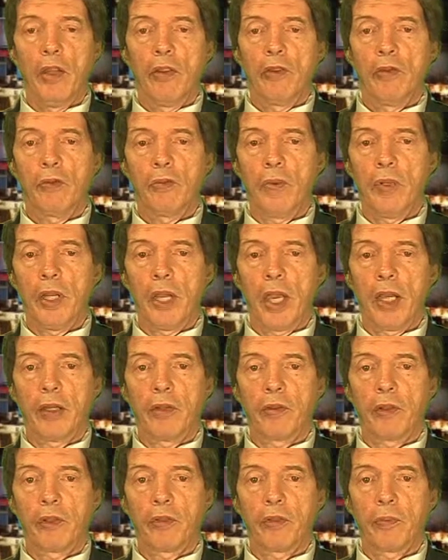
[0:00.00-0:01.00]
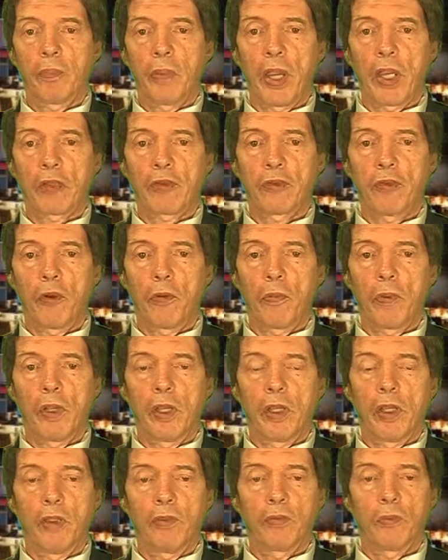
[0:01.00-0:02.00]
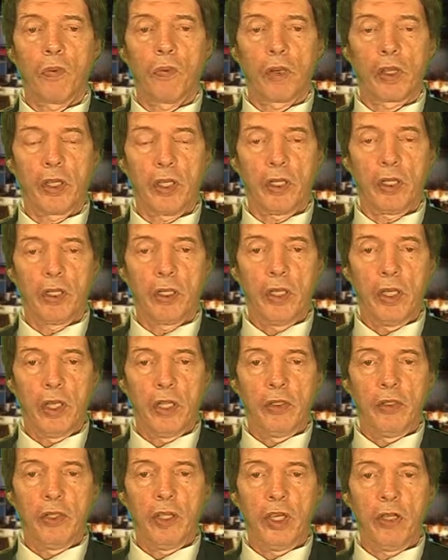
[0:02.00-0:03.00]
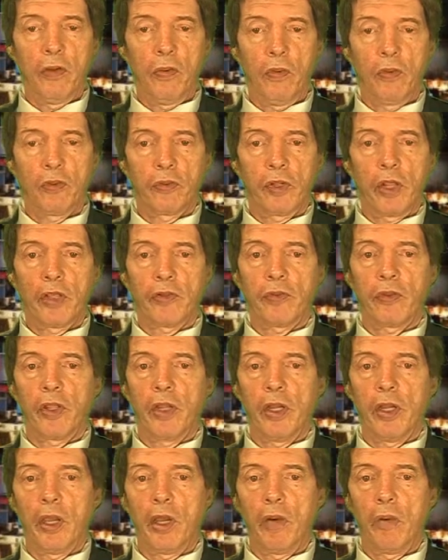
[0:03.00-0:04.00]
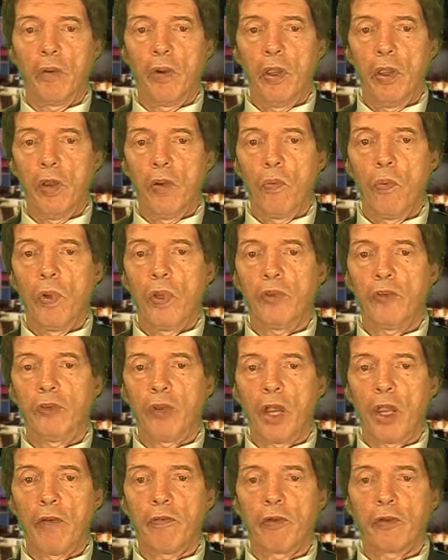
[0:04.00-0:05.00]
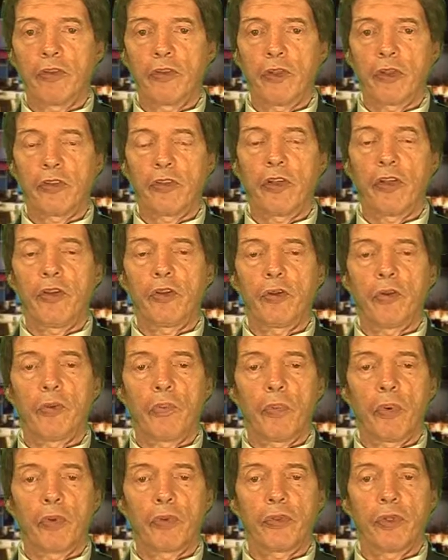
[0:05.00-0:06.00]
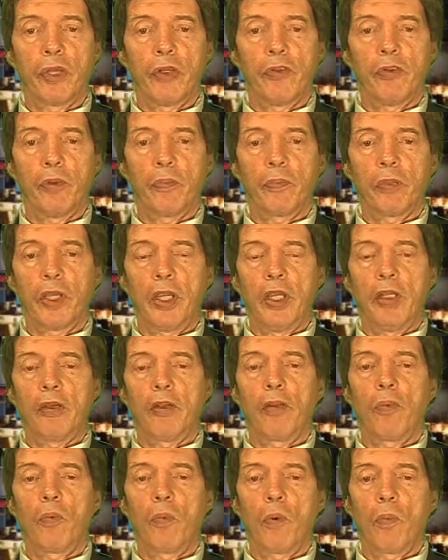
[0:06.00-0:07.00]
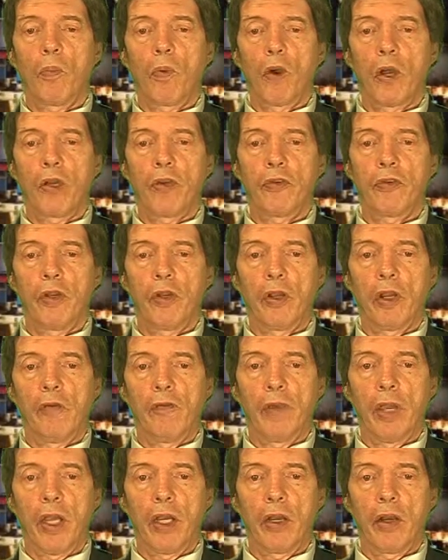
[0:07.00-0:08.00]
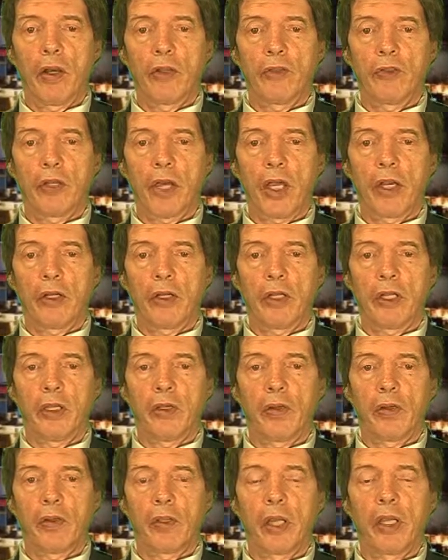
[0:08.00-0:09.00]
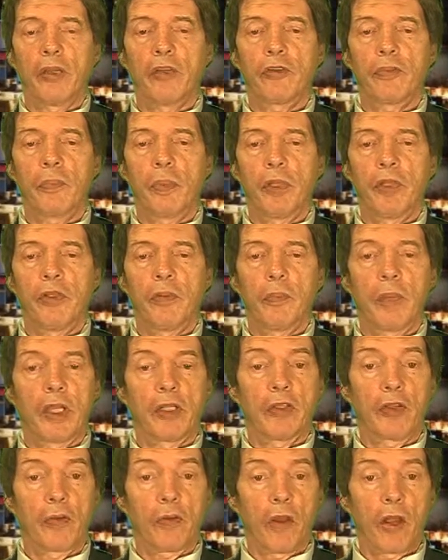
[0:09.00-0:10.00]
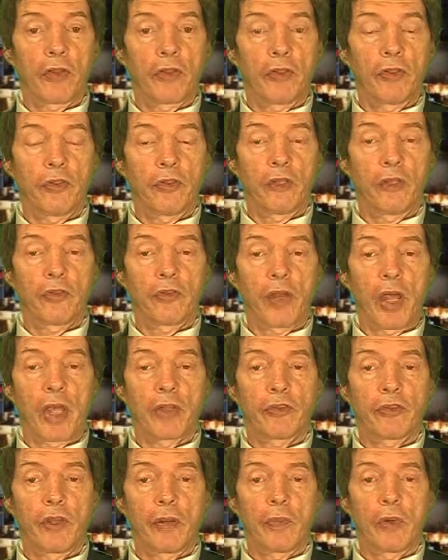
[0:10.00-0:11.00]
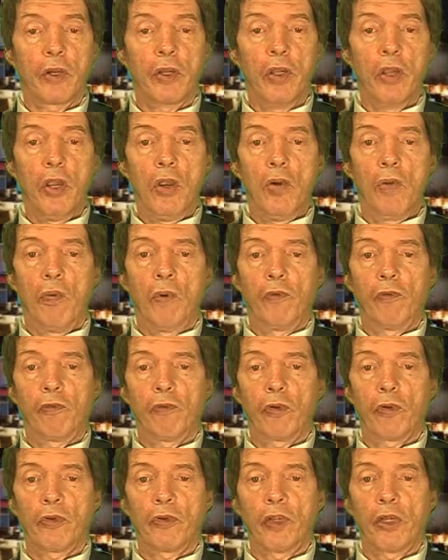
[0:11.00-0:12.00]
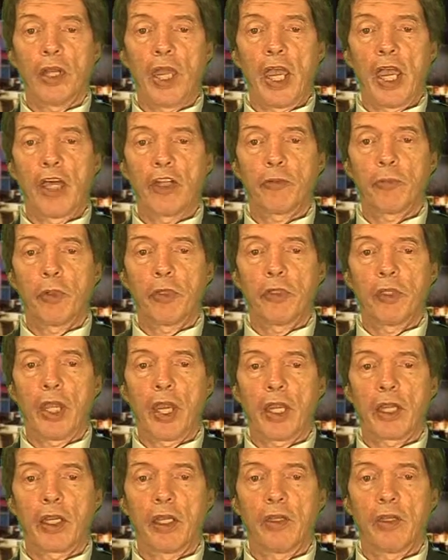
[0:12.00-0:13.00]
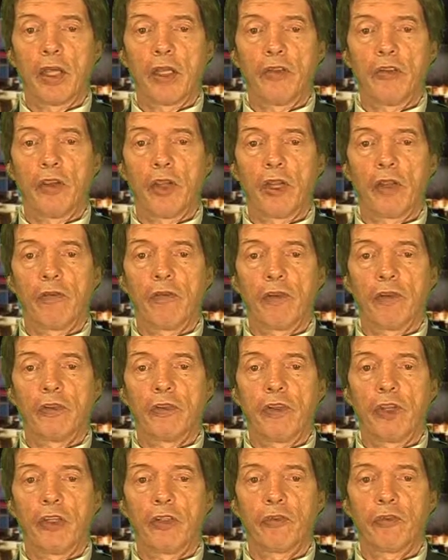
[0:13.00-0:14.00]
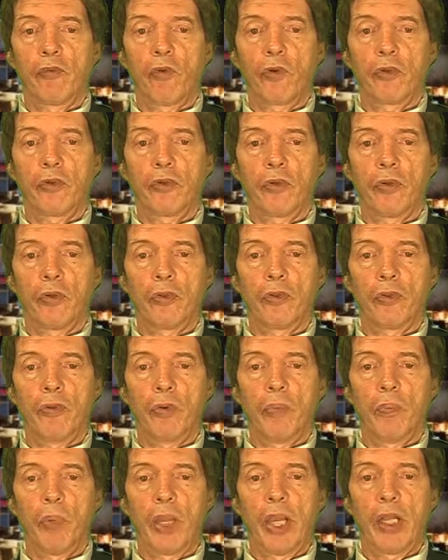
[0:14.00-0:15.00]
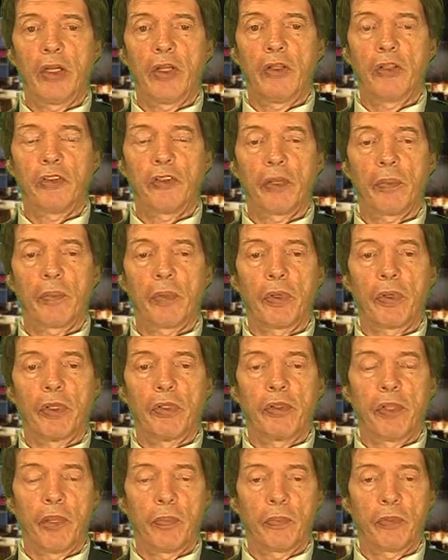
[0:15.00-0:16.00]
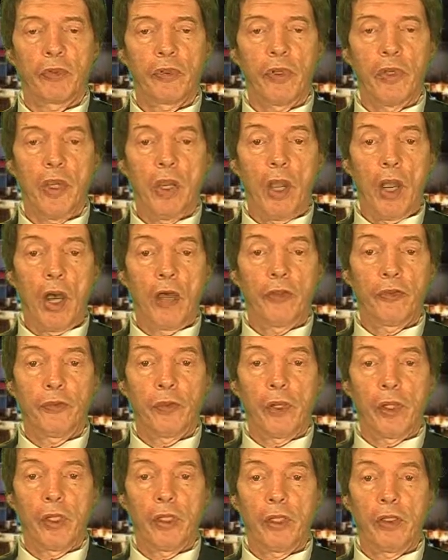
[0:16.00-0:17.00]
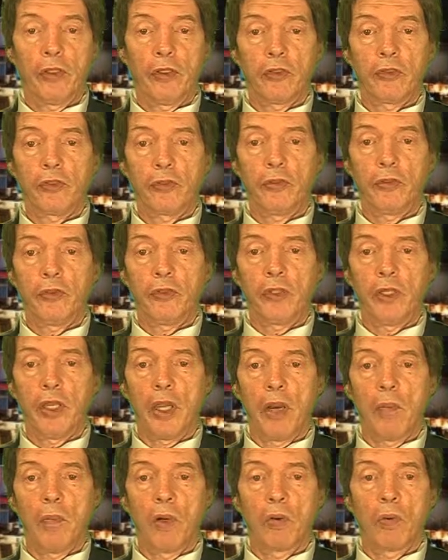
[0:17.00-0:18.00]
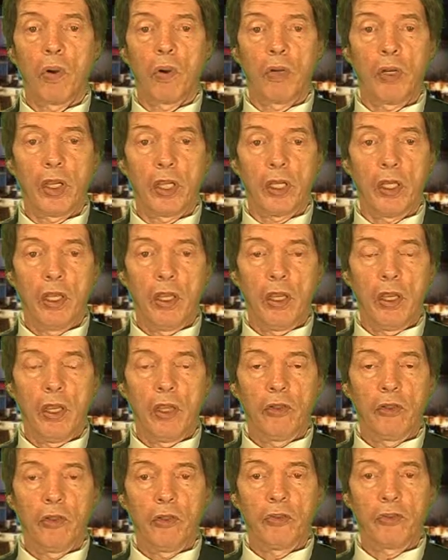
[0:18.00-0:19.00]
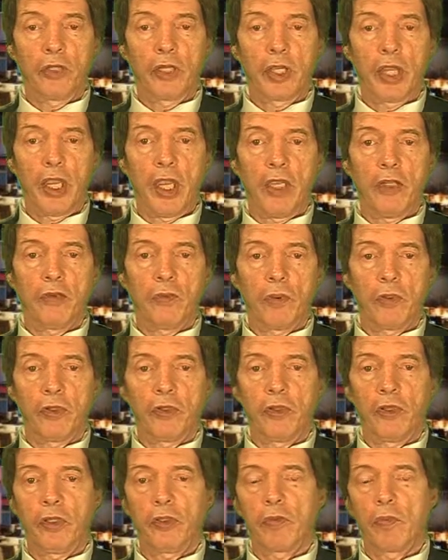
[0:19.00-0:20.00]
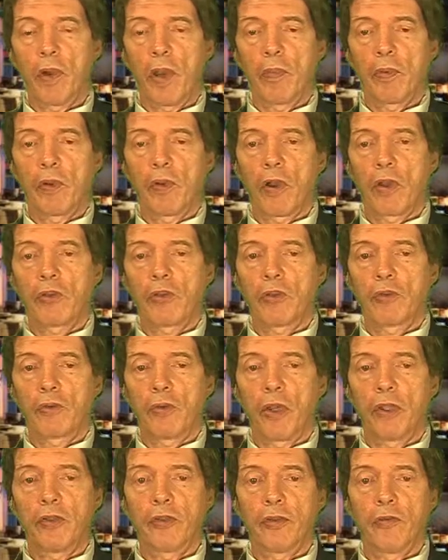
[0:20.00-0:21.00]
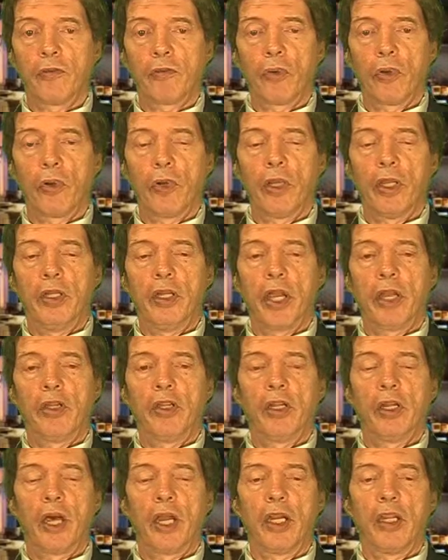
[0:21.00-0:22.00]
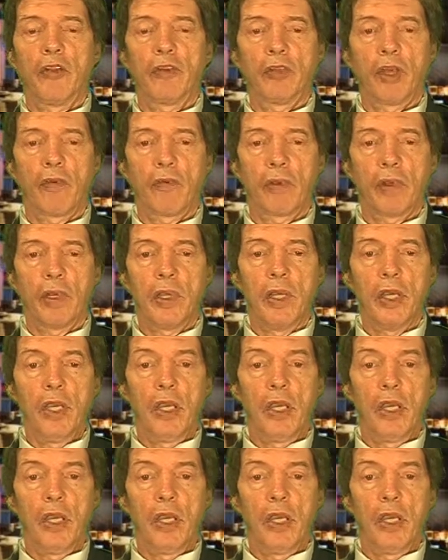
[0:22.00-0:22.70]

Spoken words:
The tweet added that the backstroke is working. Nied, who was less than a week shy of her 63rd birthday, jumped into the warm waters near Havana on Saturday in her latest bid to make the crossing since last summer, when first an asthma attack and then jellyfish stings forced her to abandon separate attempts. Australian Susie Maroney used a cage when she swam across the straits in Florida in 1997.